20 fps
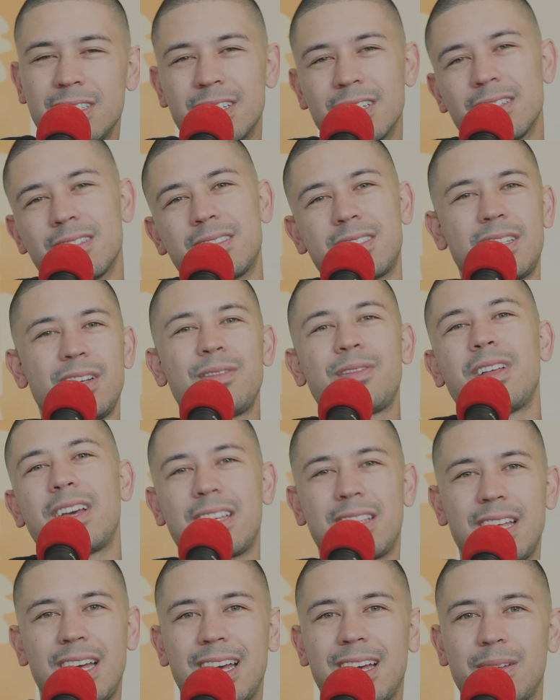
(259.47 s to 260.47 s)
You know, stuff
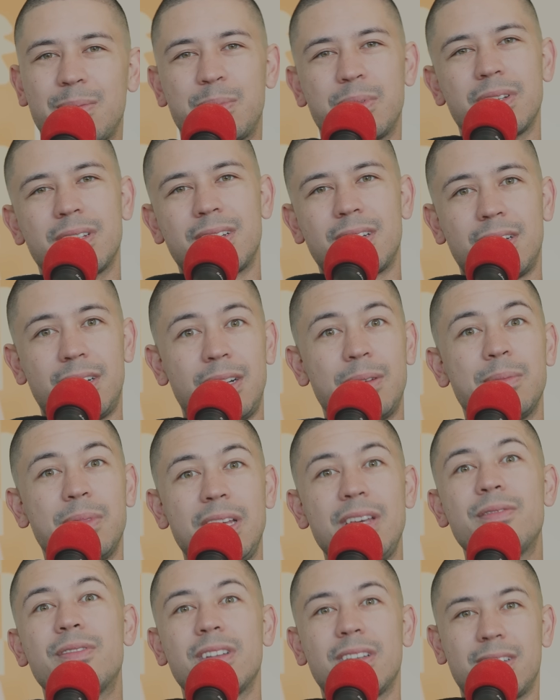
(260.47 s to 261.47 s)
like that. But I'm
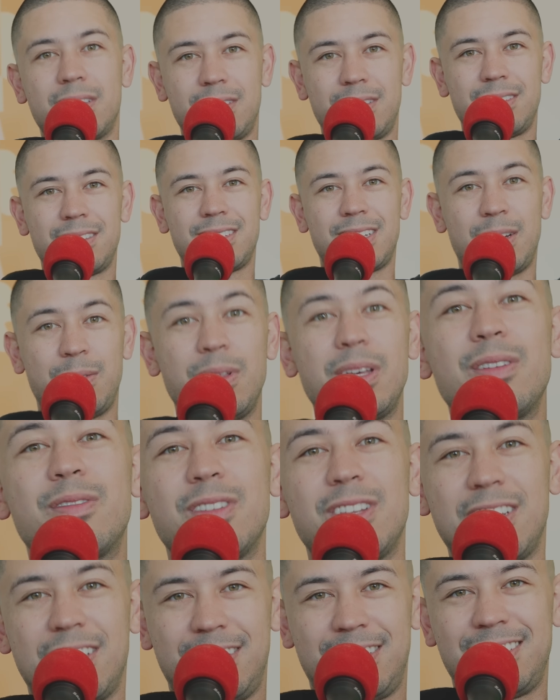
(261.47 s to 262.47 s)
leaving. I'm
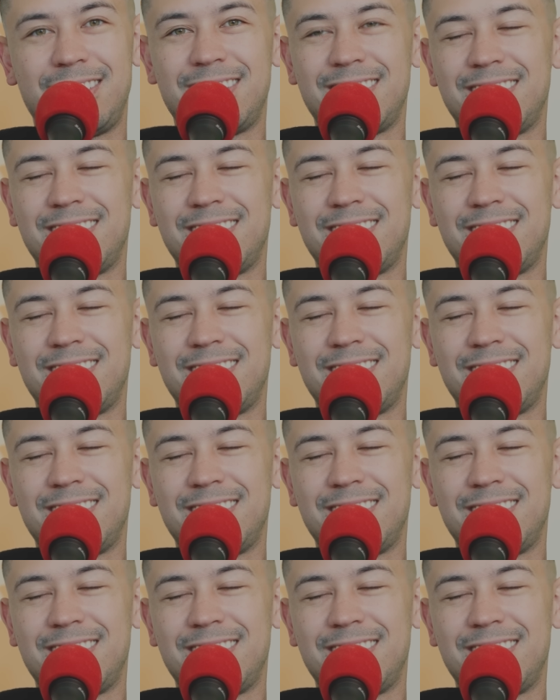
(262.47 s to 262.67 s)
leaving you.